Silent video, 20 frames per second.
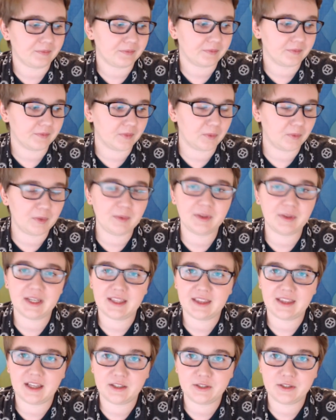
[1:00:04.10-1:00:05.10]
we will
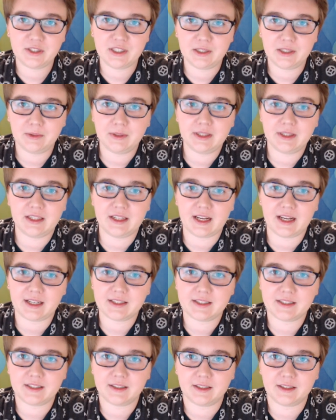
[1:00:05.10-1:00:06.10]
get that to you in the
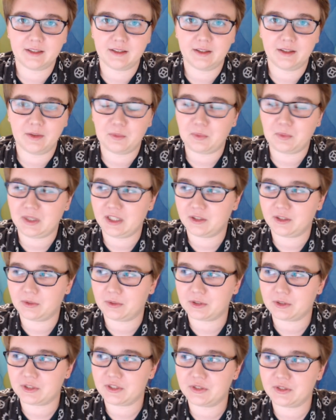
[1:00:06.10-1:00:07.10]
next week
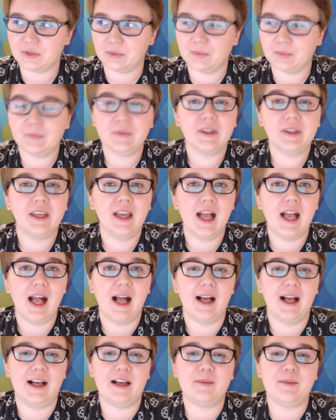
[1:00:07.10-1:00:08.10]
or two.
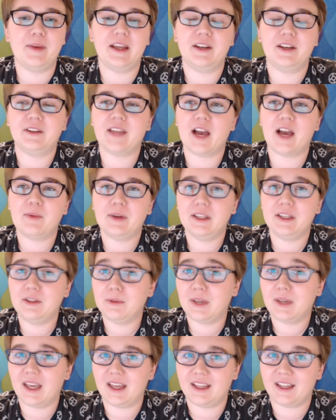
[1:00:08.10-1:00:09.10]
And that way you
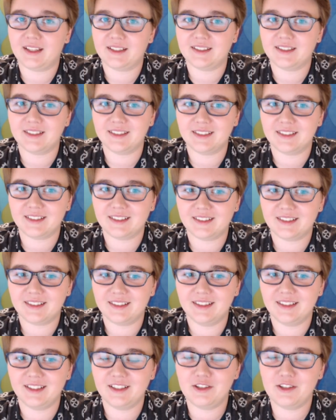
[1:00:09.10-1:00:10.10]
can
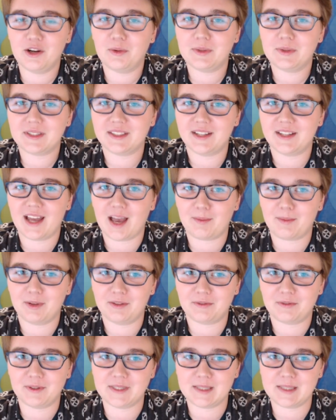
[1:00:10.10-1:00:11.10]
know what's going to happen
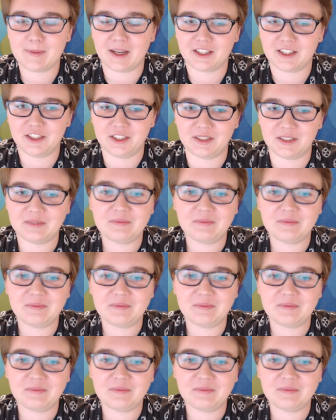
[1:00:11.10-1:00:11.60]
for inspection.